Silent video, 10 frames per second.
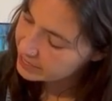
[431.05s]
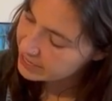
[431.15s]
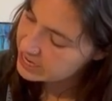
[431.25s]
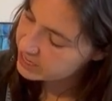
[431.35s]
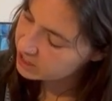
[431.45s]

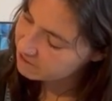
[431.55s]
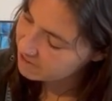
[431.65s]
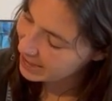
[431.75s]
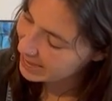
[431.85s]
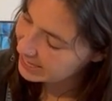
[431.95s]
in the
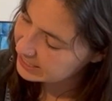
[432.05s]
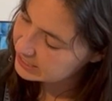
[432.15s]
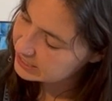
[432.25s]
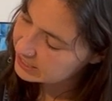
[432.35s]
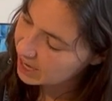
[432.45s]

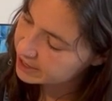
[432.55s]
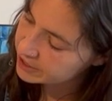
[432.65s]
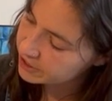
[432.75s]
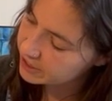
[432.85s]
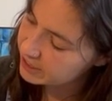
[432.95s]
vase,
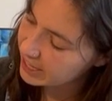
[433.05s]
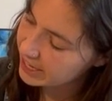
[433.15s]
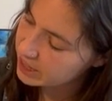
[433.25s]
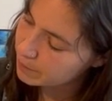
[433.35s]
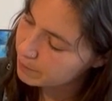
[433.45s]
under like
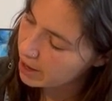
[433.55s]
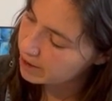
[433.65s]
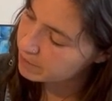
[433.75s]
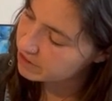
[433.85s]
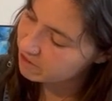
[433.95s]
at the
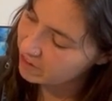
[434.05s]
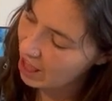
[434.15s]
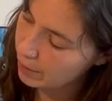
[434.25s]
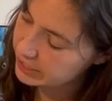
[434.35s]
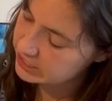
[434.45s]
bottom of the
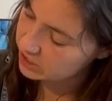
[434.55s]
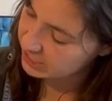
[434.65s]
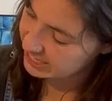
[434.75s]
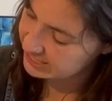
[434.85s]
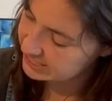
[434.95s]
flowers and on the
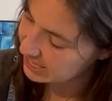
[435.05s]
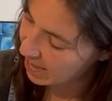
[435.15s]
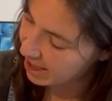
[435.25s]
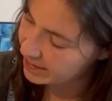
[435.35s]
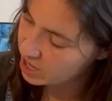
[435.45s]

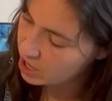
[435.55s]
inside